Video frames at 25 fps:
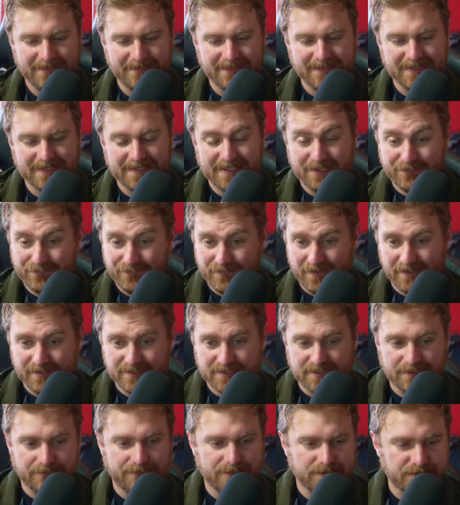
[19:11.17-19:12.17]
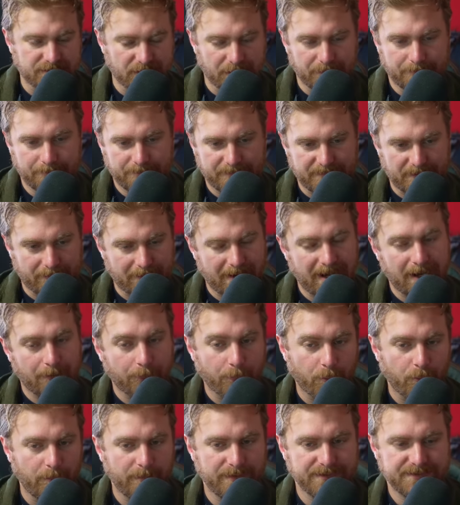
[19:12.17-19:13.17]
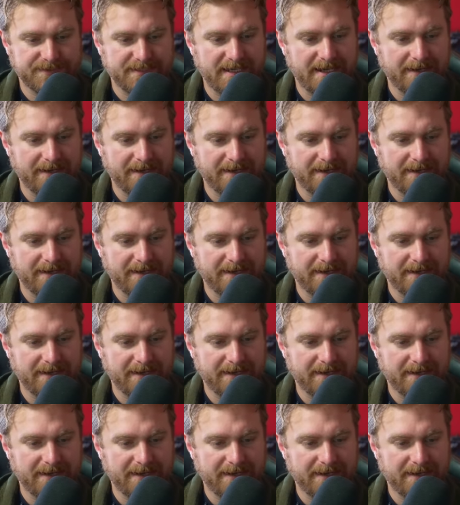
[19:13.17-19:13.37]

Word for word: the offensive. So there are rumours